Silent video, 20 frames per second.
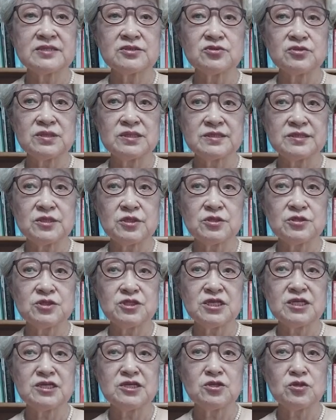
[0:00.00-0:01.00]
research
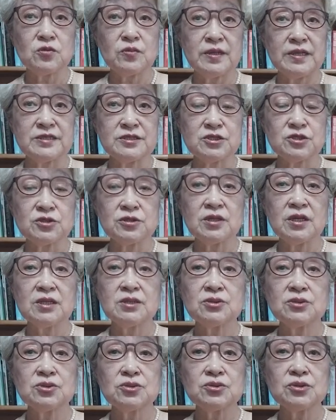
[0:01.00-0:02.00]
and innovation
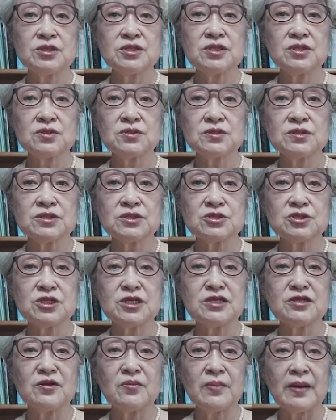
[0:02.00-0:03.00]
to reduce
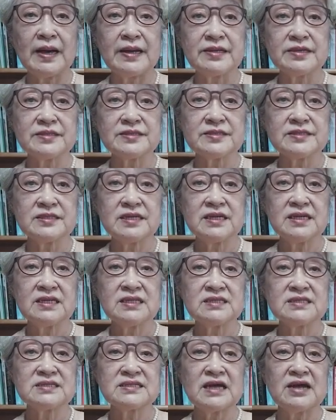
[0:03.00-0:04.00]
gender bias
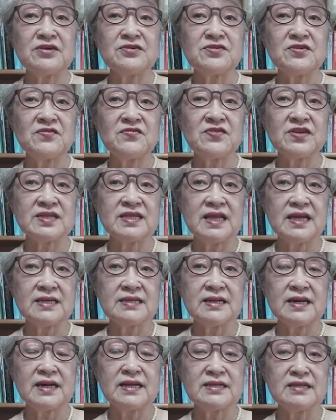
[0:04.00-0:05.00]
in scientific
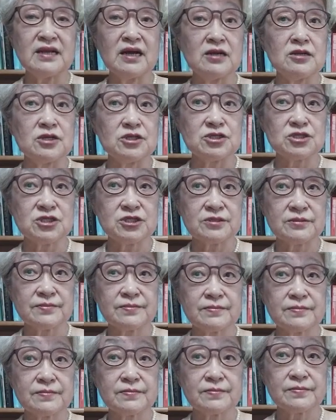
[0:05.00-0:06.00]
data and knowledge?
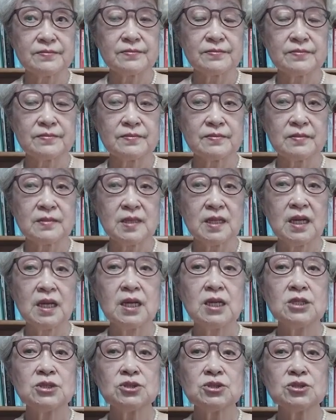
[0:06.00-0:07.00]

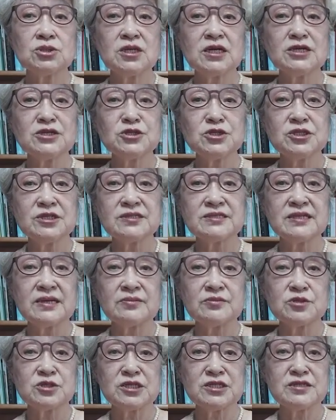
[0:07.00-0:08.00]
Do countries
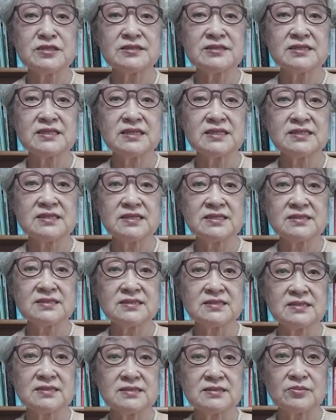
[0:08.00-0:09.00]
have gender
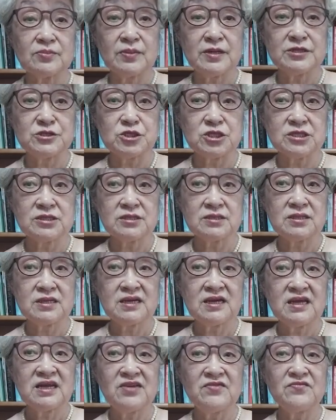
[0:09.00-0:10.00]
statistics budget,
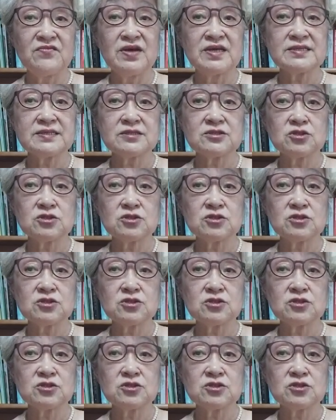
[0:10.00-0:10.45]
invest to